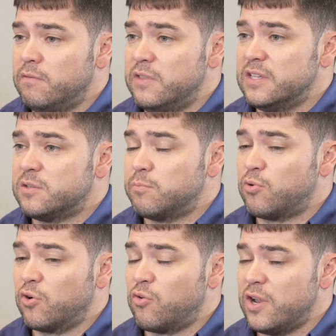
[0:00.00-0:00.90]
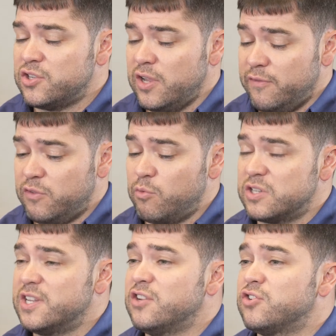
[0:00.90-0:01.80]
the
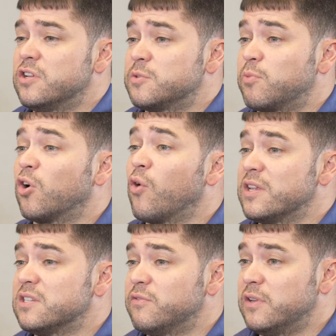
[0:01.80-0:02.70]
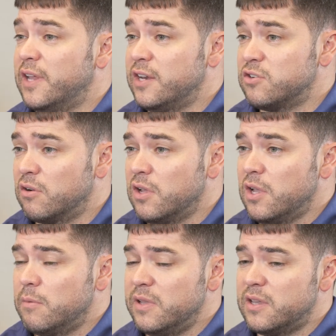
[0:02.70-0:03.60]
recession is progressive in nature.
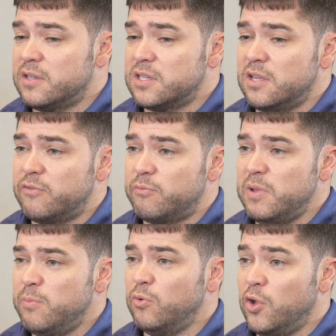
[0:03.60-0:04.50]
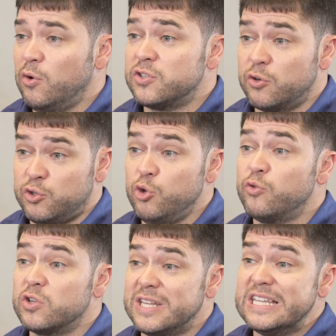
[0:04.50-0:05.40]
Because if people notice their
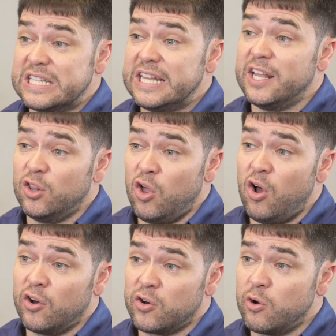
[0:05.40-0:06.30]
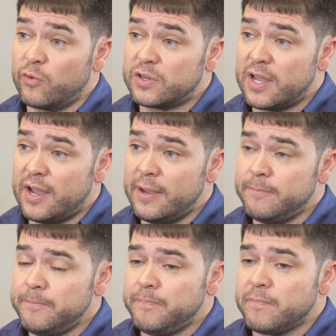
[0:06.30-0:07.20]
tooth is getting longer over time,